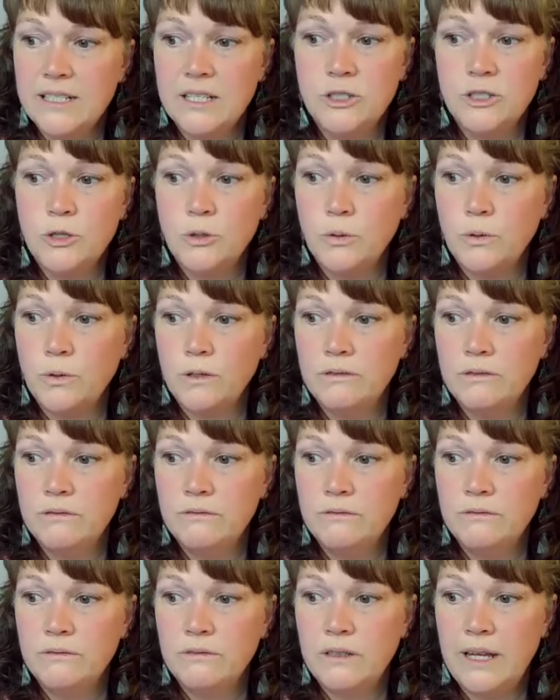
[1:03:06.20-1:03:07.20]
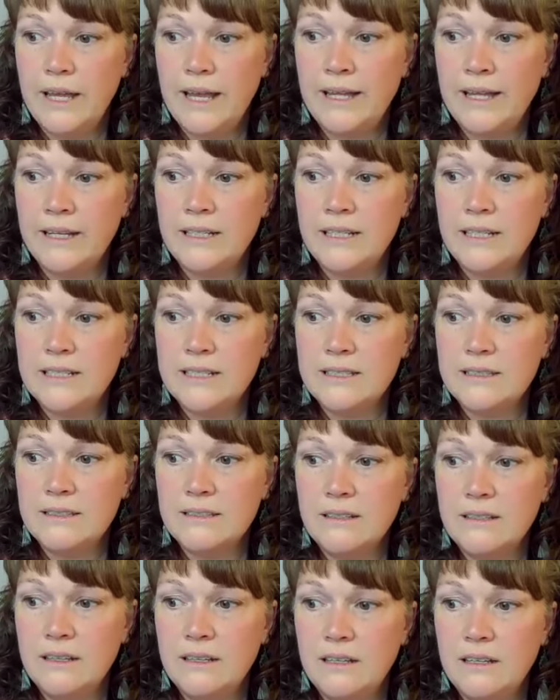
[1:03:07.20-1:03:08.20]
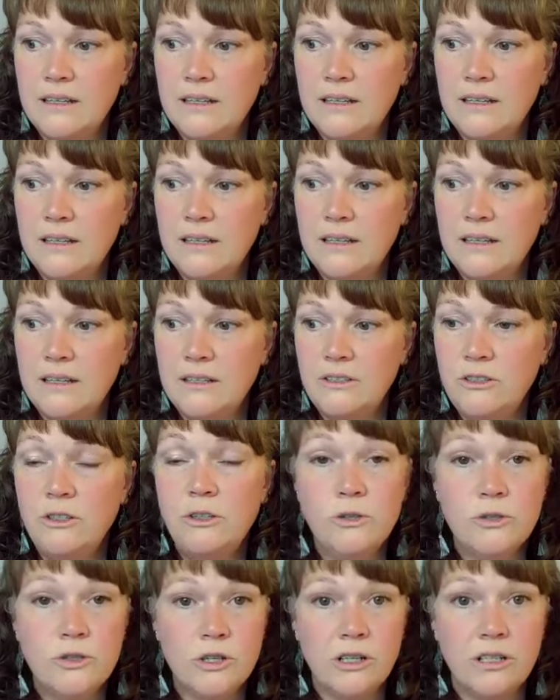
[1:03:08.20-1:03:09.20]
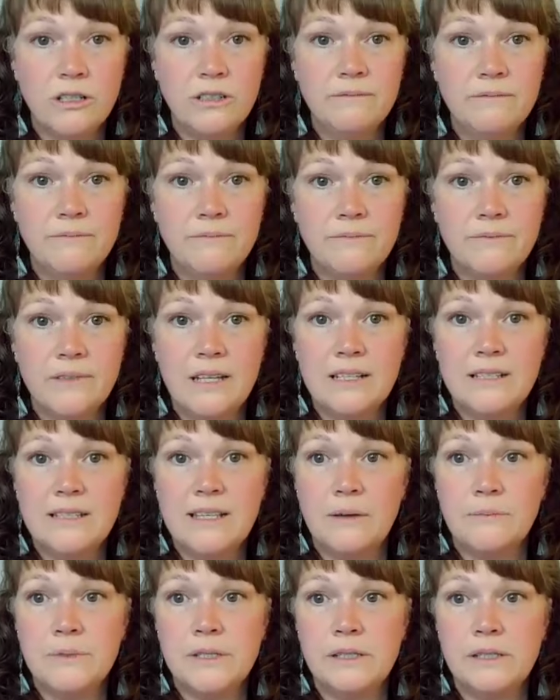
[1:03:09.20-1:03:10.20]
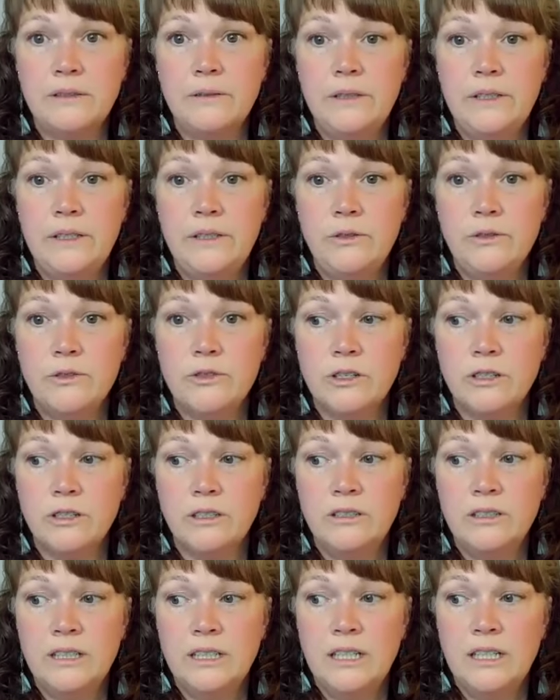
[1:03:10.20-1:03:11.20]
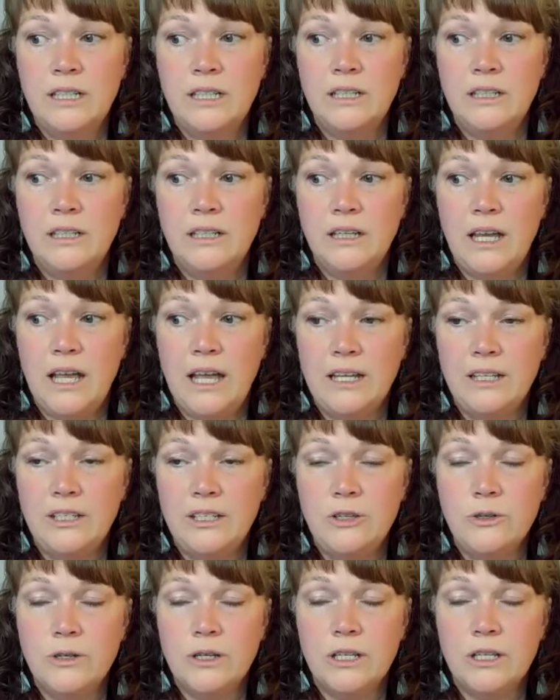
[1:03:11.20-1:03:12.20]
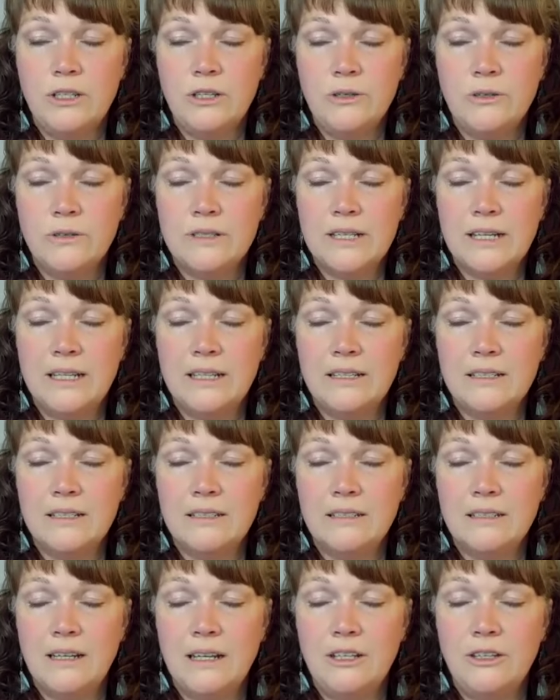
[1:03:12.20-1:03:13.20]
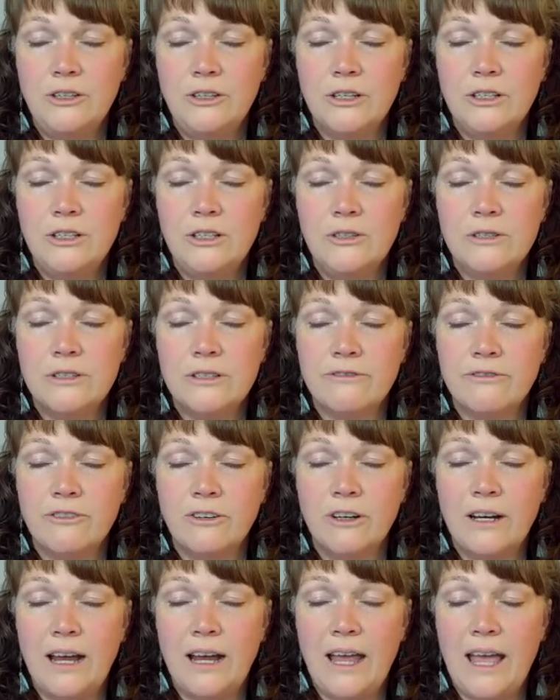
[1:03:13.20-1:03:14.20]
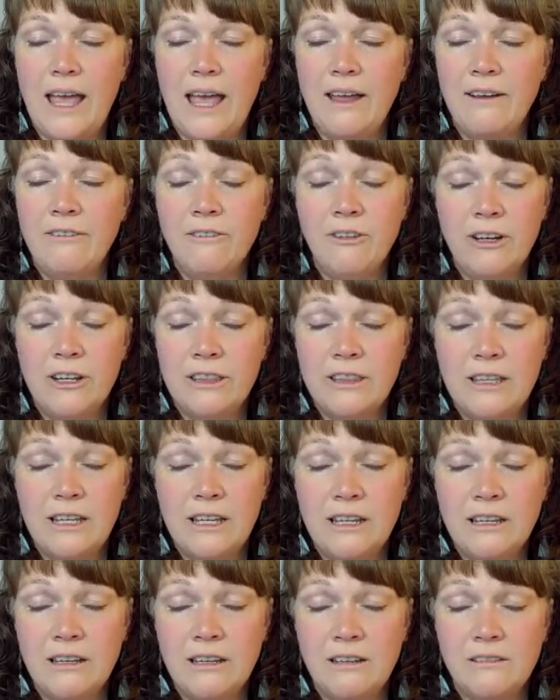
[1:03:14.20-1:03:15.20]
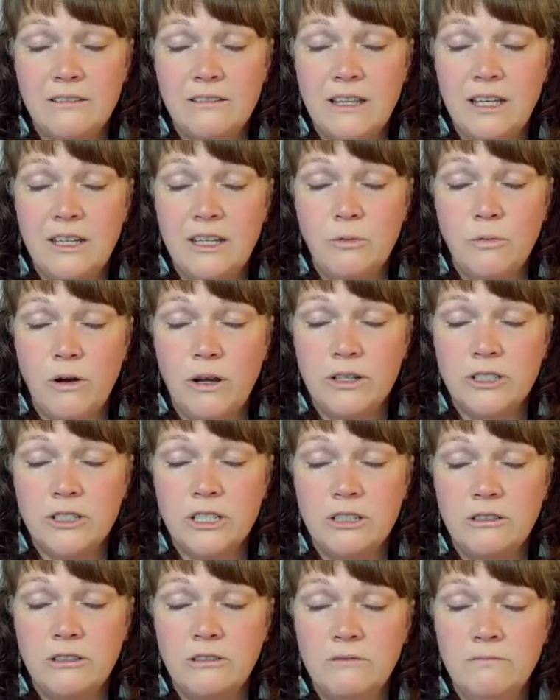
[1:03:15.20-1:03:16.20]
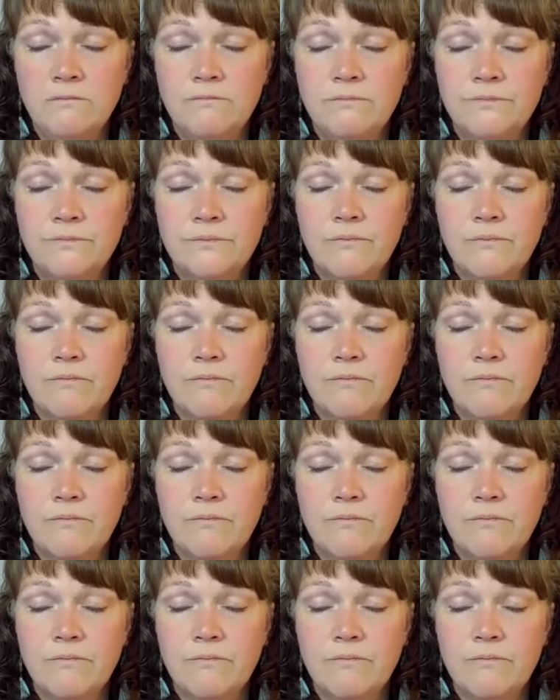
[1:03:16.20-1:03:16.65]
That it's a tool and it's neutral. It's absolutely neutral. And you can use it. You can use it for everything that you want to.